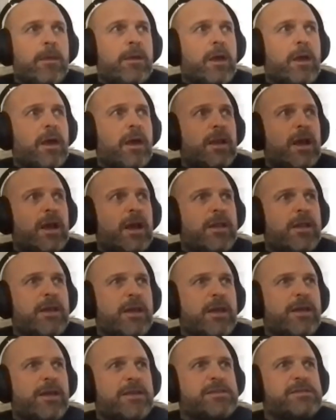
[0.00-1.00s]
And
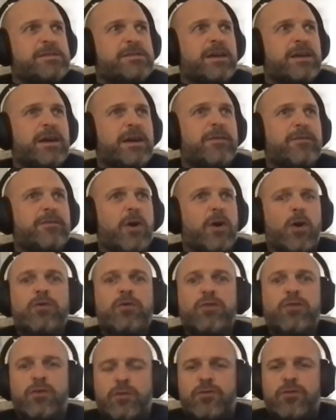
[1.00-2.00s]
that's kind of
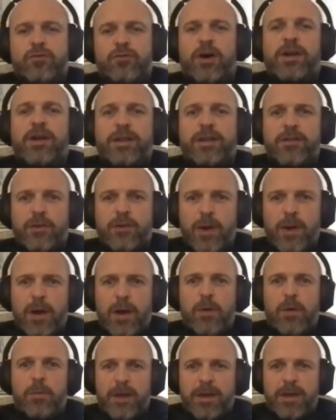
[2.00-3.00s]
us trying to do
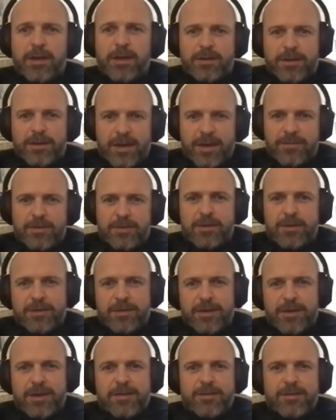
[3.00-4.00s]
our bit as
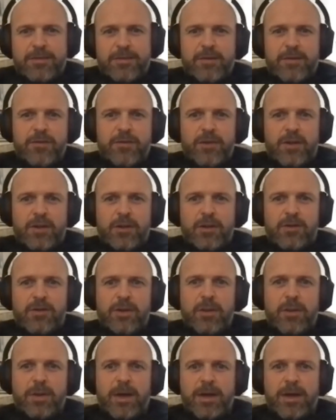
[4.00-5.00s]
a
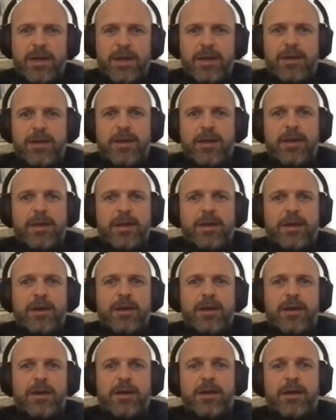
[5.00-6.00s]
digital-only bank.
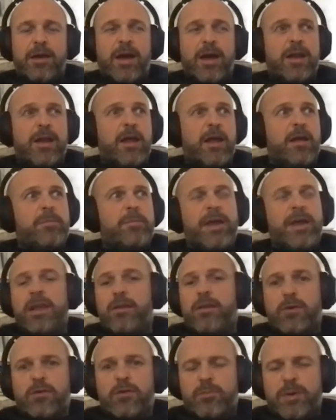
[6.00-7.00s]
And many
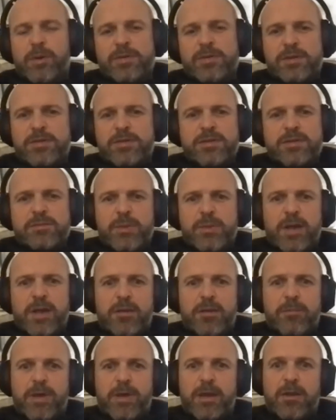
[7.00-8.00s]
of those businesses
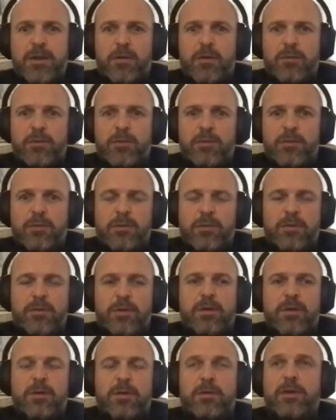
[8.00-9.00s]
may not
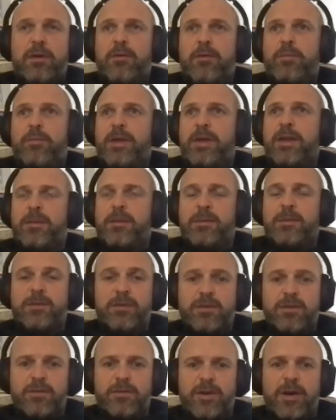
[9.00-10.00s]
have been able to
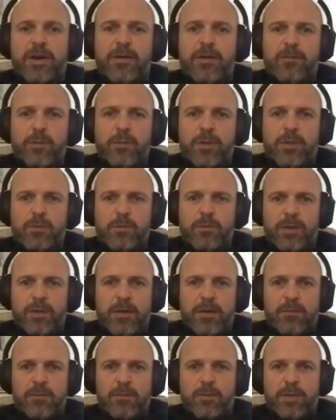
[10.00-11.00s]
survive
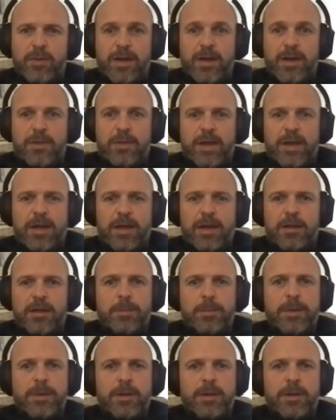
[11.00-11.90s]
without that help.